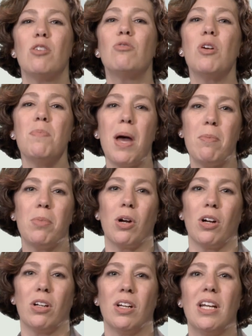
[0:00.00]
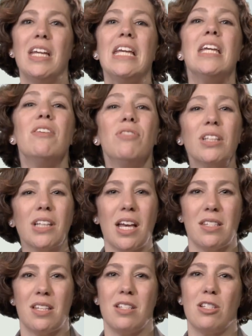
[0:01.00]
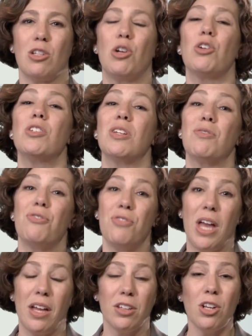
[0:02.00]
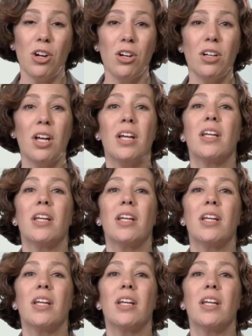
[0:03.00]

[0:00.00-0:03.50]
Remember, even lessons learned in failure